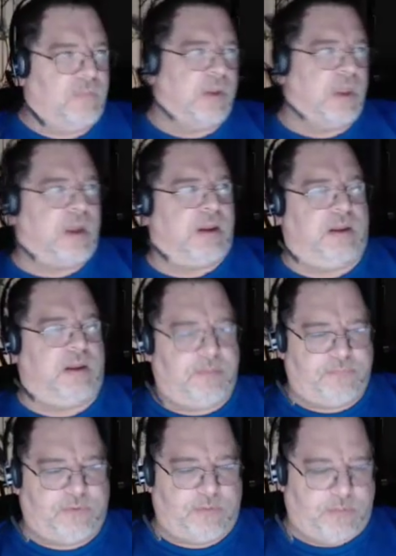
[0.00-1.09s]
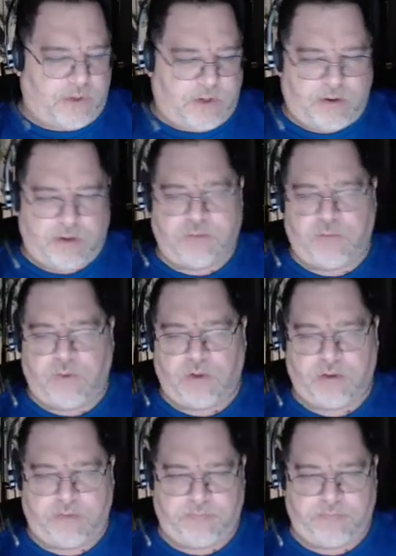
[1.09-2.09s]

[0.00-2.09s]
Howdy, my fellow Bart here, and welcome.